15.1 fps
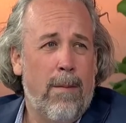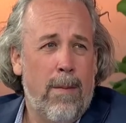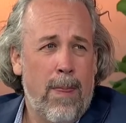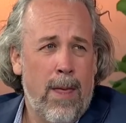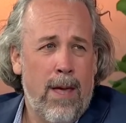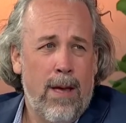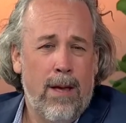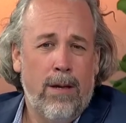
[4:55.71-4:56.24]

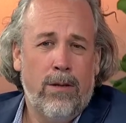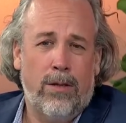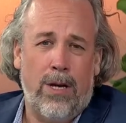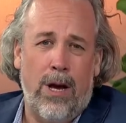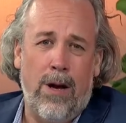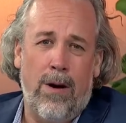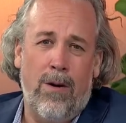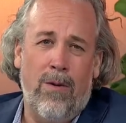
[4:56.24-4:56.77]
Mm.
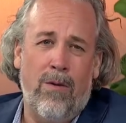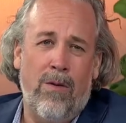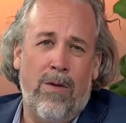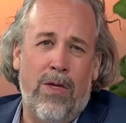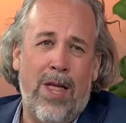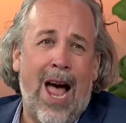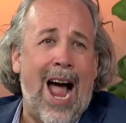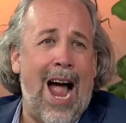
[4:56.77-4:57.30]
So
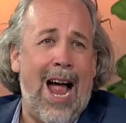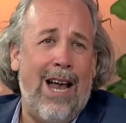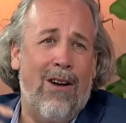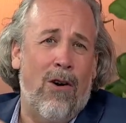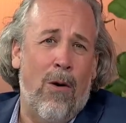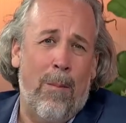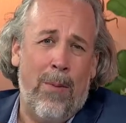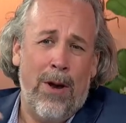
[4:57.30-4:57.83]
that
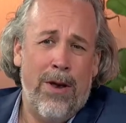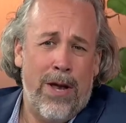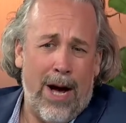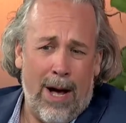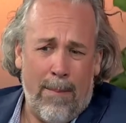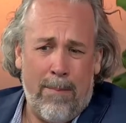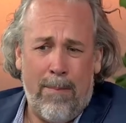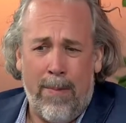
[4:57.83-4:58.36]
opened
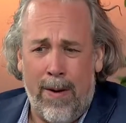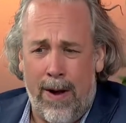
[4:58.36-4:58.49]
up